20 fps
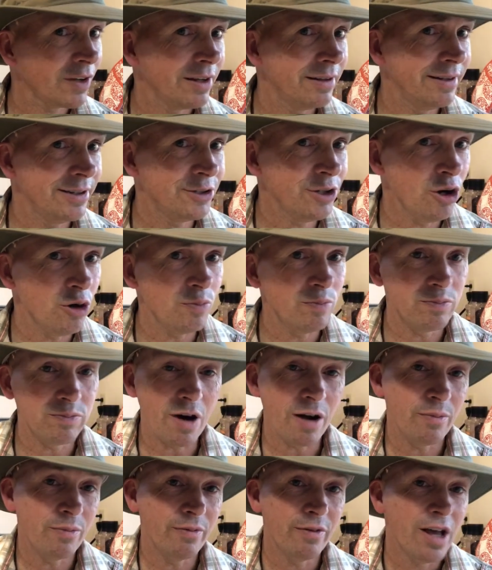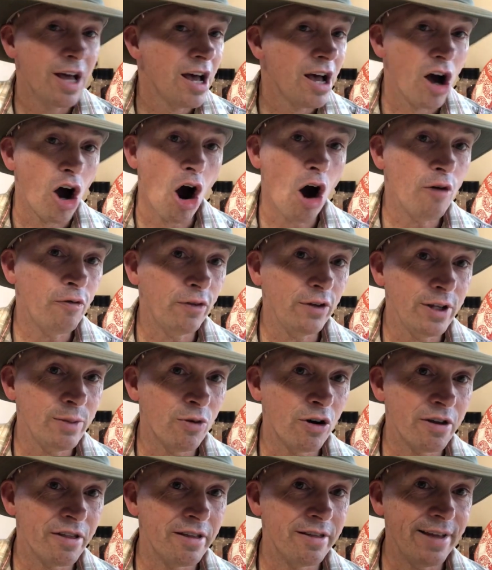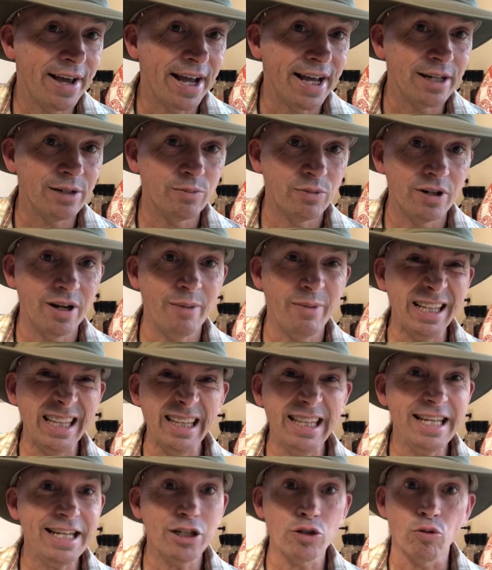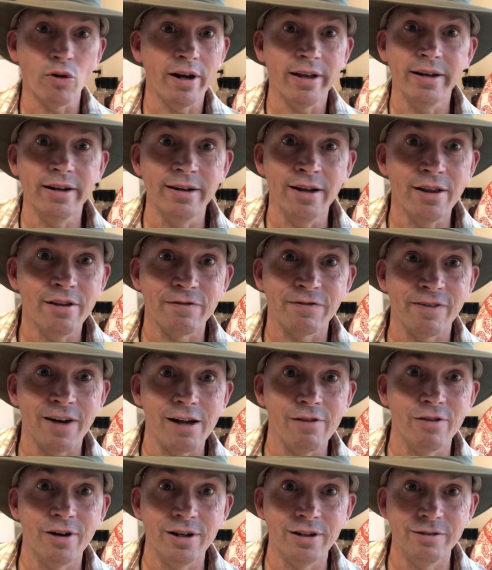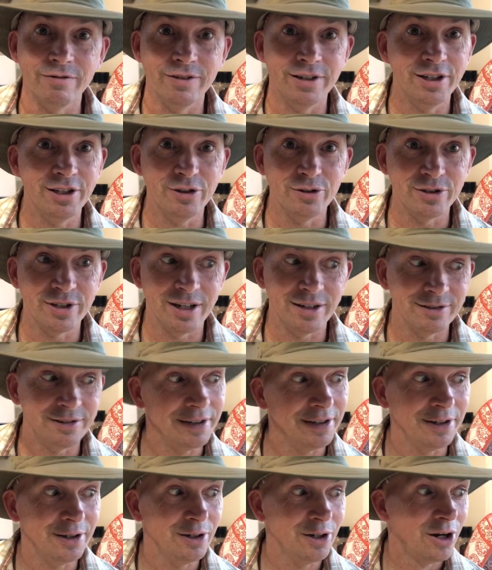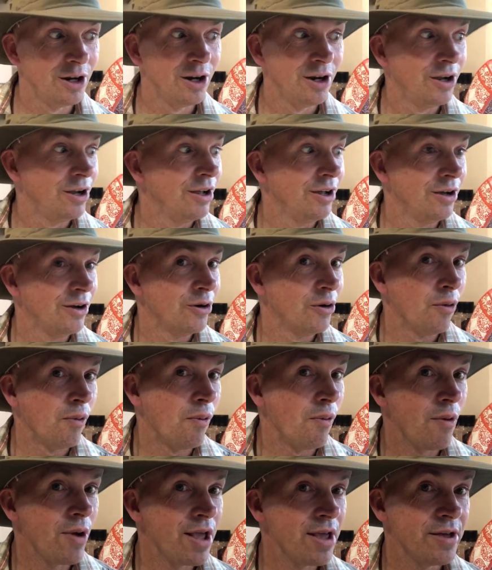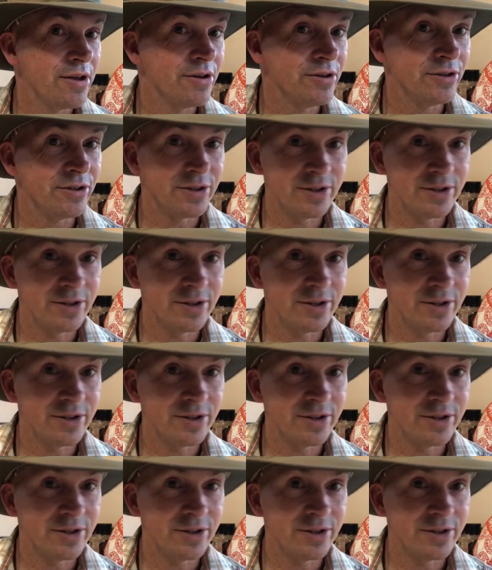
Let's hope, probably, hopefully more than that. But I at least want to get another 500 videos out there We'll